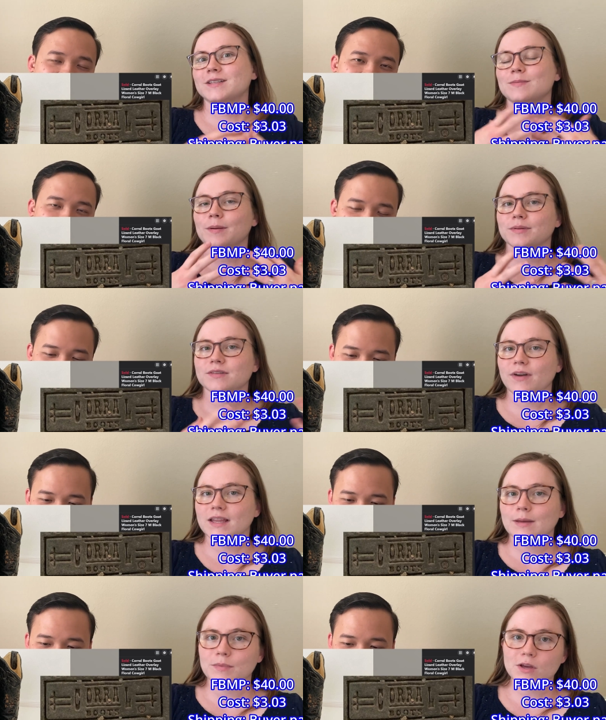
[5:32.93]
Speaker 1: to be able to find
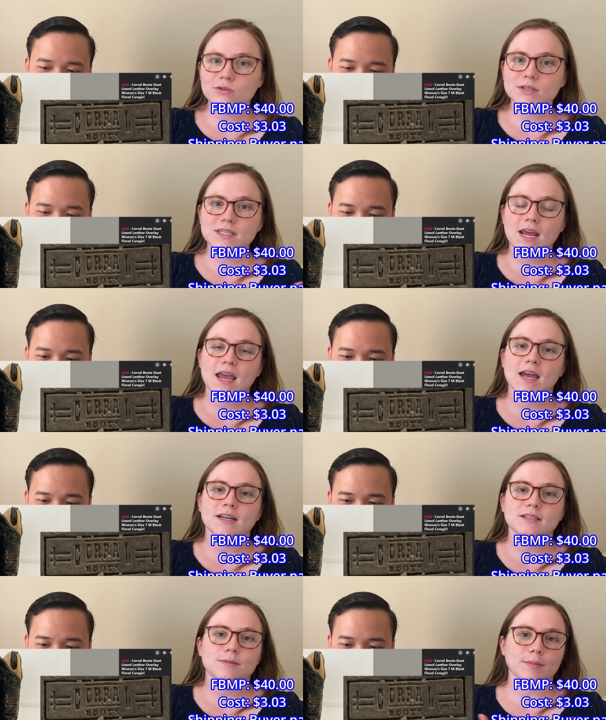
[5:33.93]
them used and
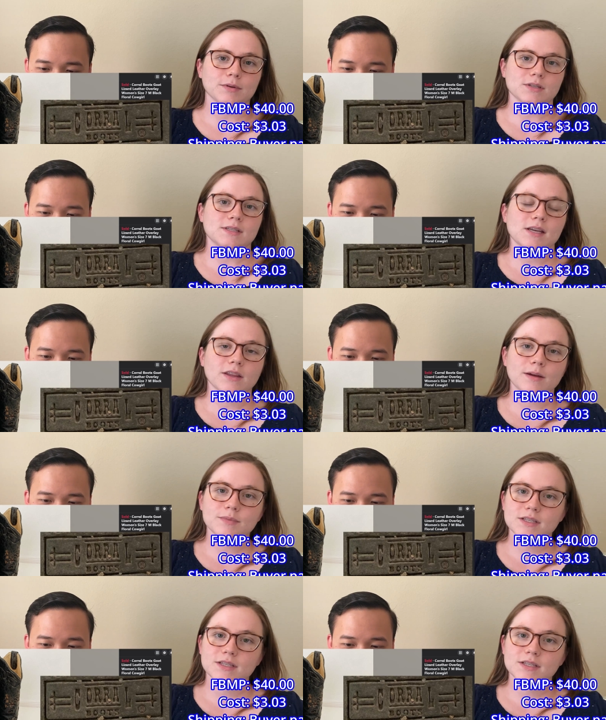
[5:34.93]
to be able to sell them to